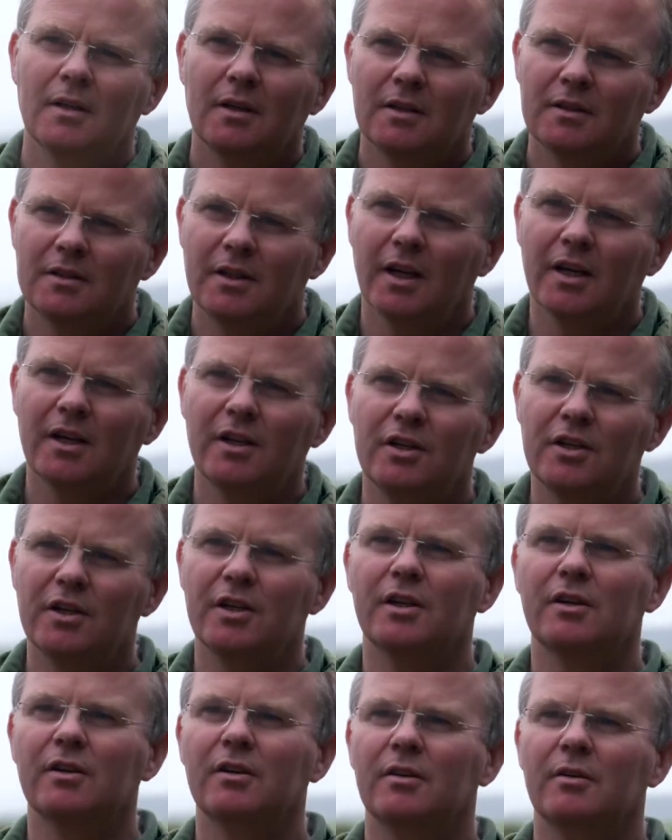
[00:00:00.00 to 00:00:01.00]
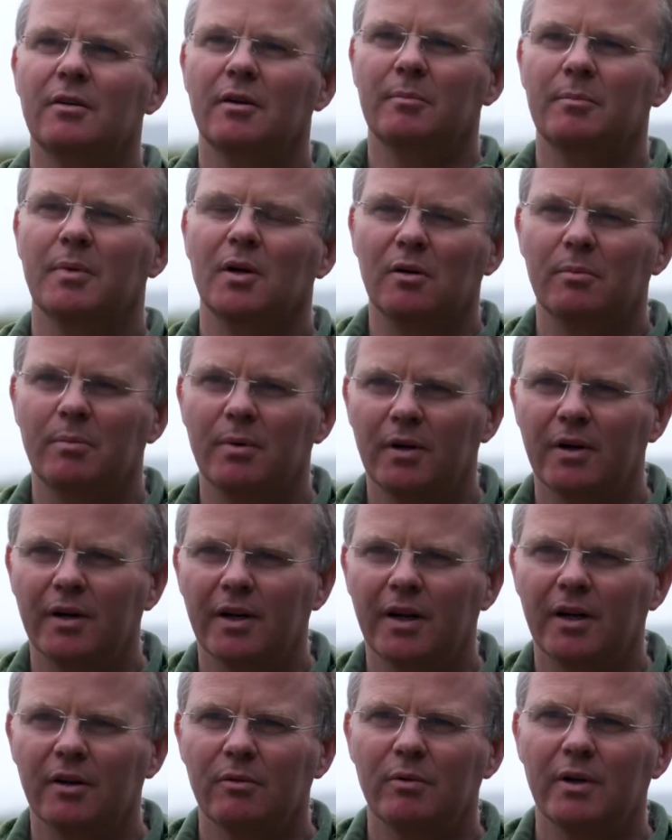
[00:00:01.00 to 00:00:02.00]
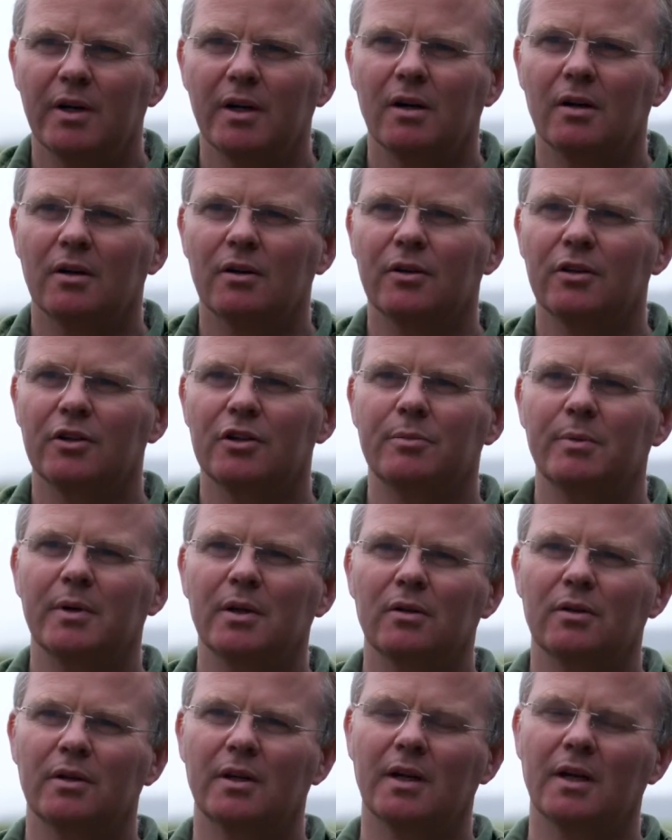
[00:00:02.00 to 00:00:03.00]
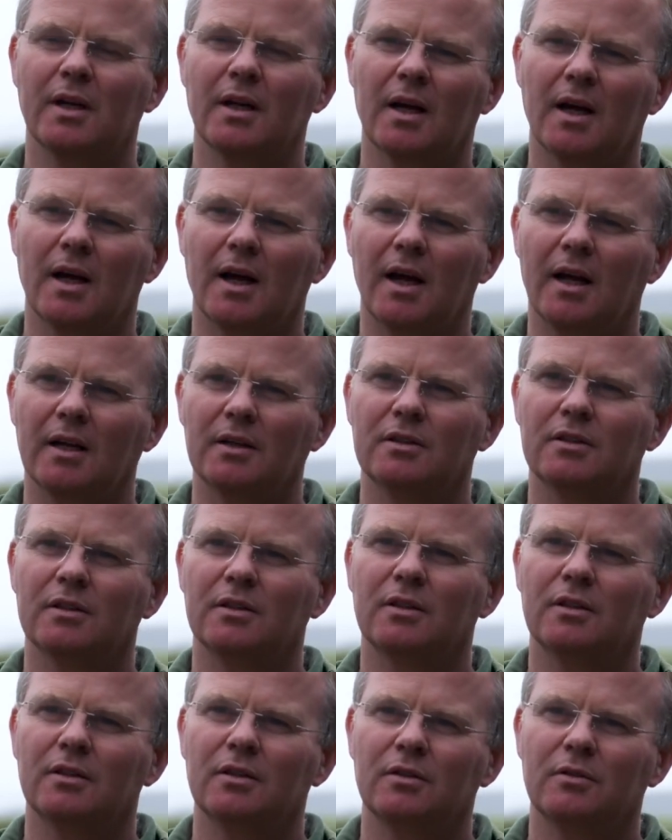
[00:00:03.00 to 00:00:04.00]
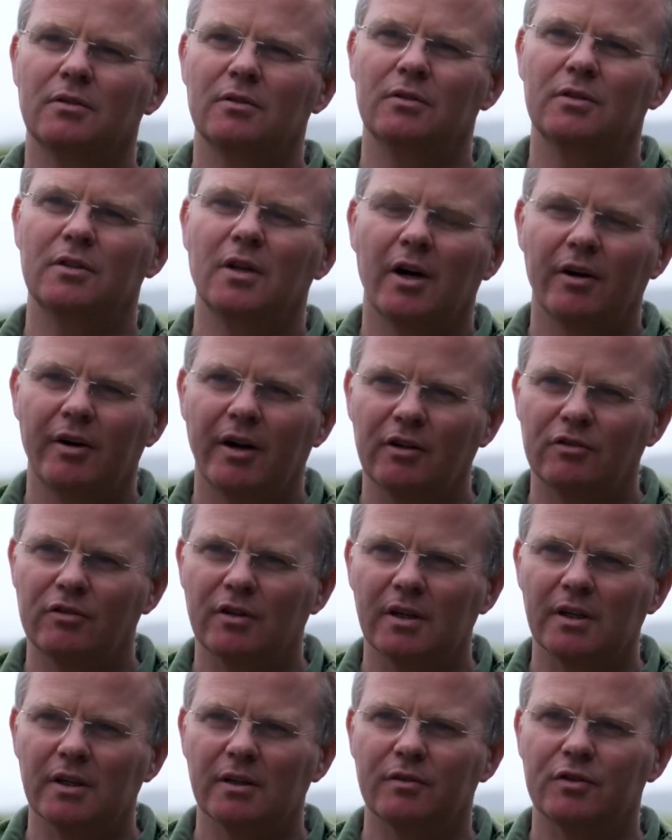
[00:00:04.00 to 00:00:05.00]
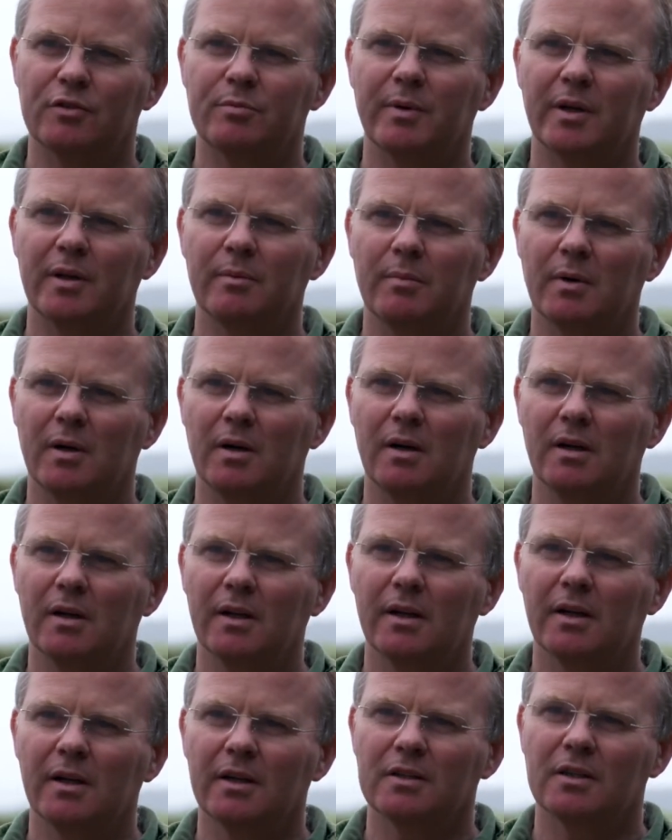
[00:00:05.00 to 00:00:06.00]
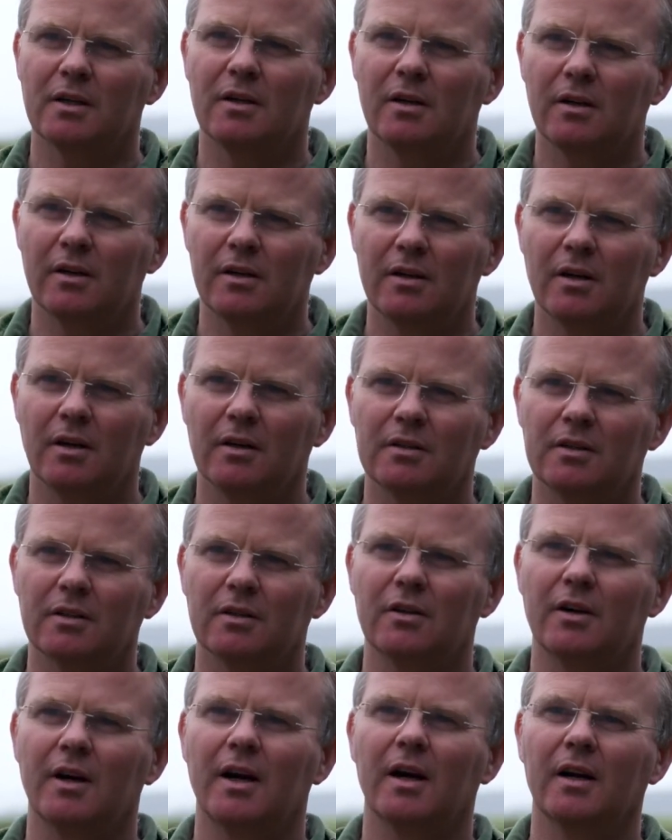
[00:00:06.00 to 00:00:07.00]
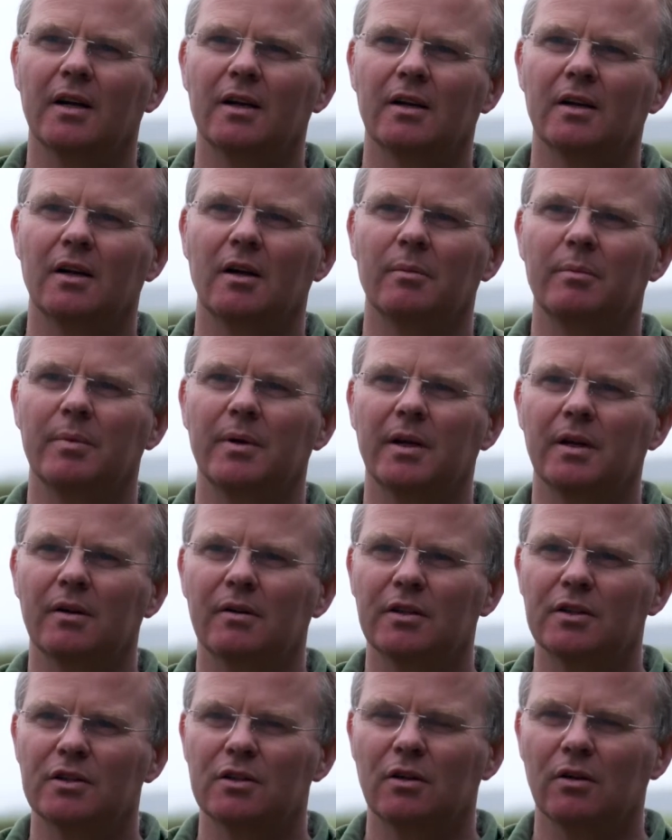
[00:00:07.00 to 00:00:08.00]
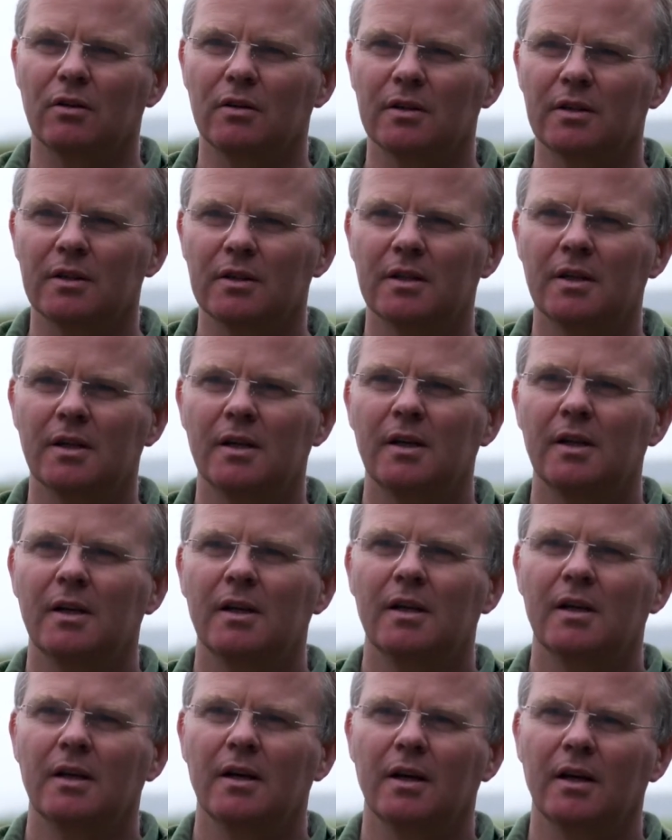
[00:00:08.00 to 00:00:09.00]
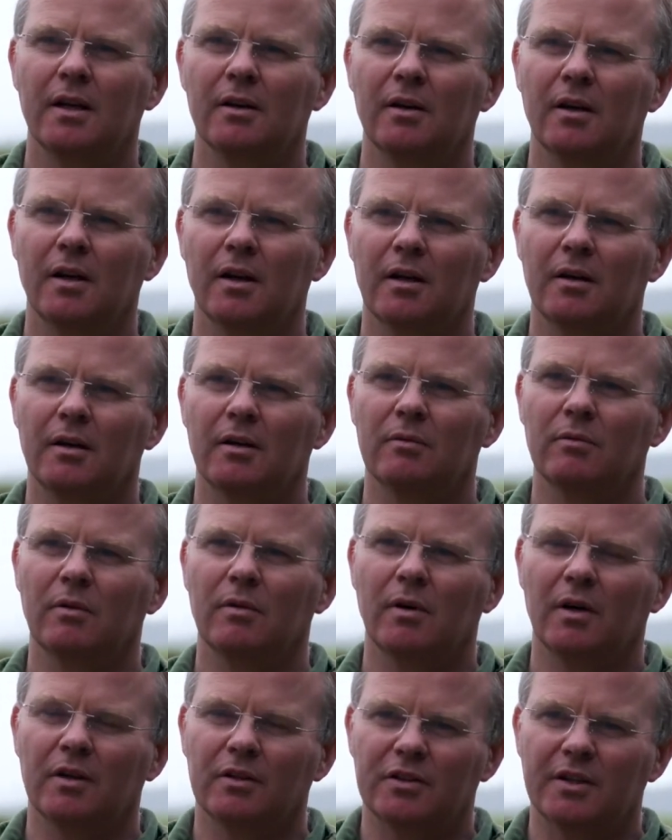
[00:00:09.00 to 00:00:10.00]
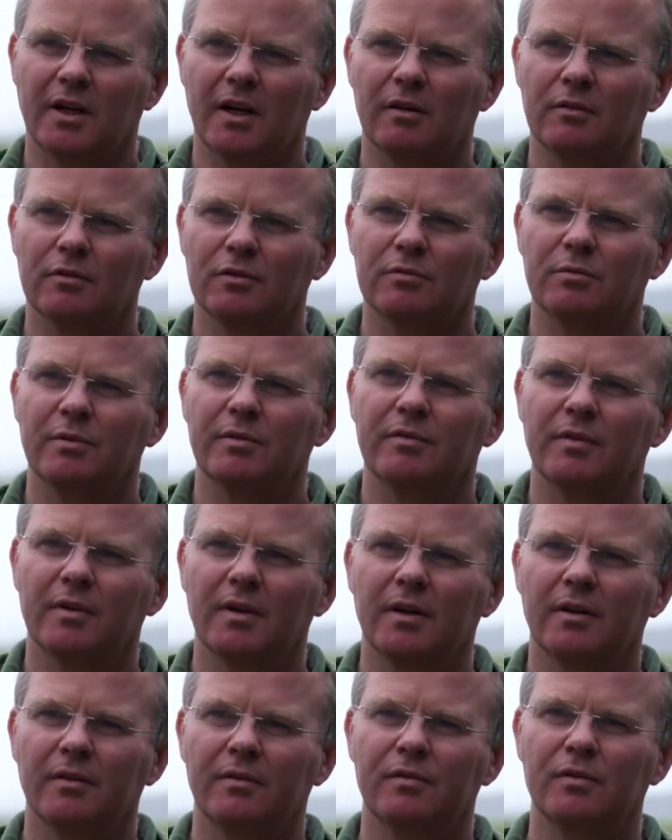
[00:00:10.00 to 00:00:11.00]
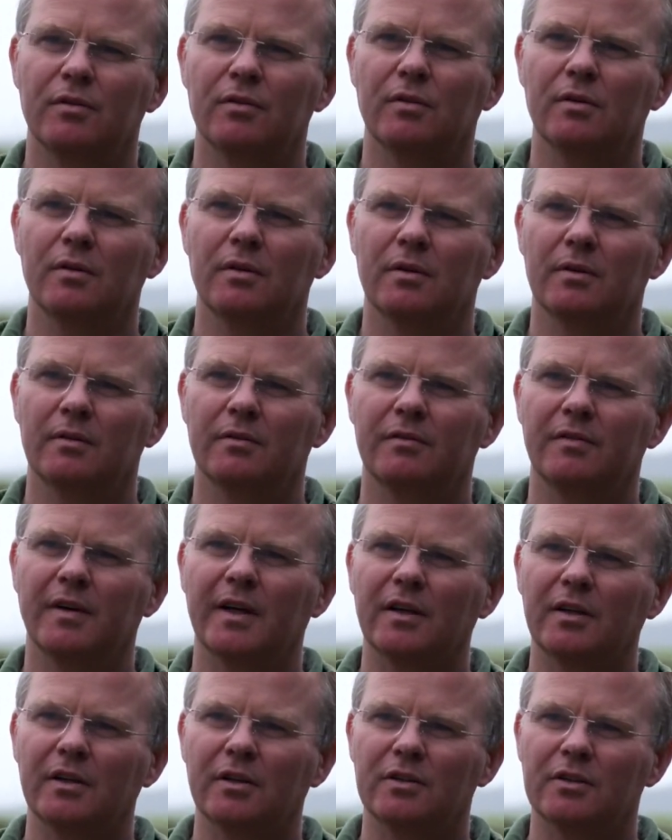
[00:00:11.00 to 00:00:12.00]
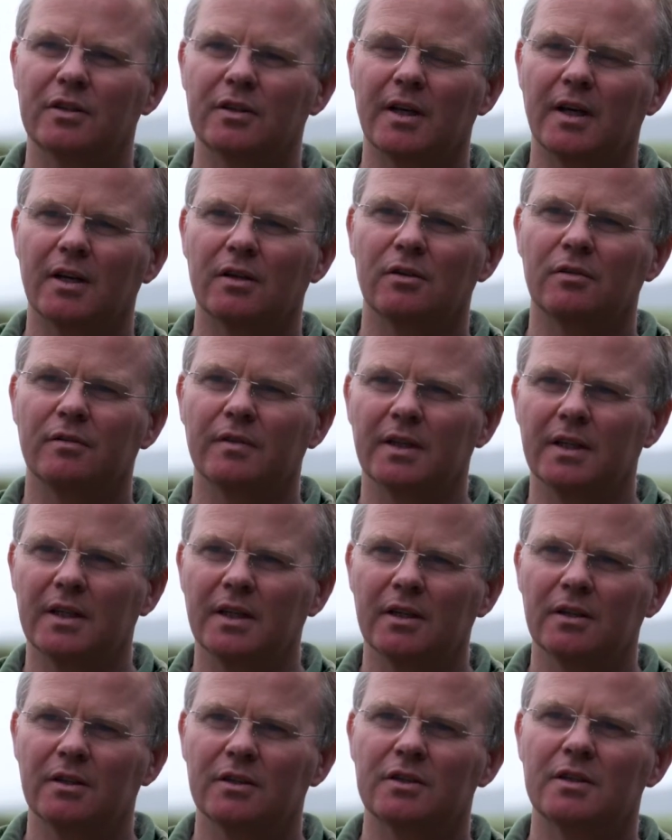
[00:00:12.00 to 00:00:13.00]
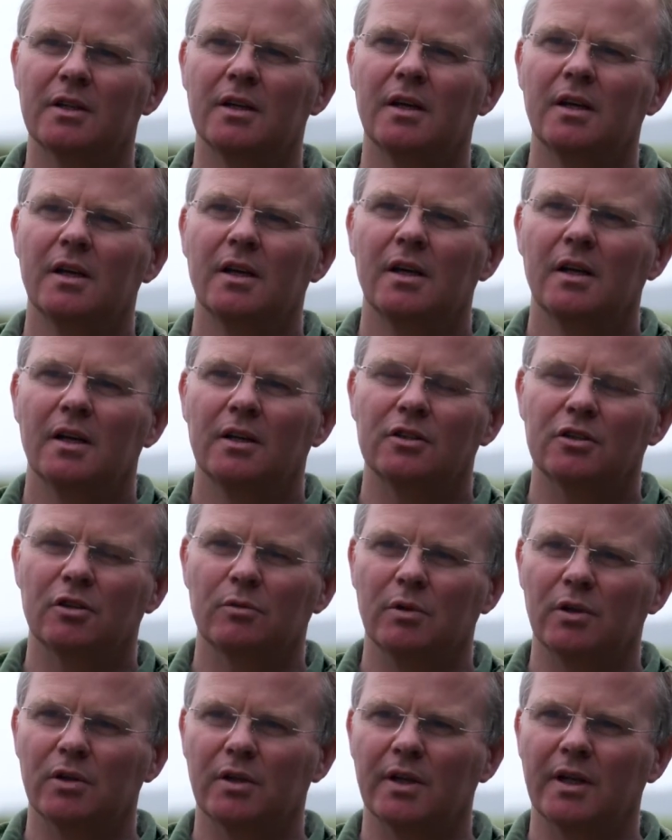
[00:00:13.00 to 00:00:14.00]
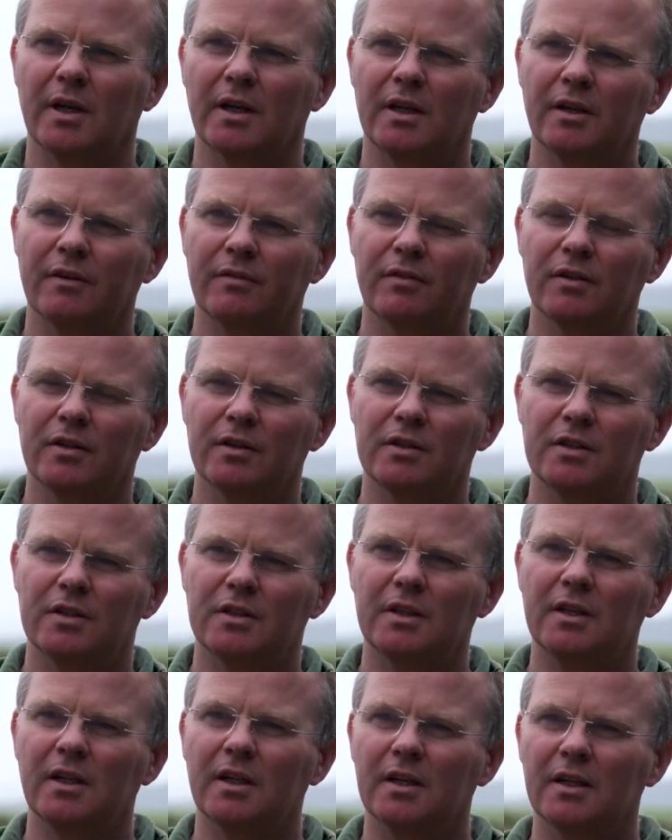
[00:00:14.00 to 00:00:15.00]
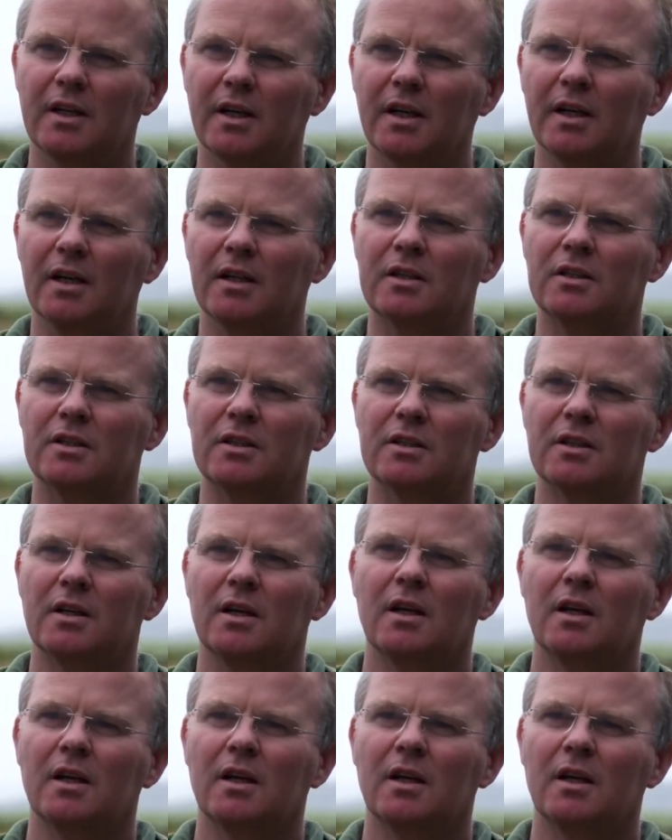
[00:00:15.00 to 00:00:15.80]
Second year at Balbirnie, we are going to be looking at direct drilling of spring barley. It's a hard nut to crack up here in Scotland, and ourselves we've had a few failures at that over the years. So we're looking at different seeding dates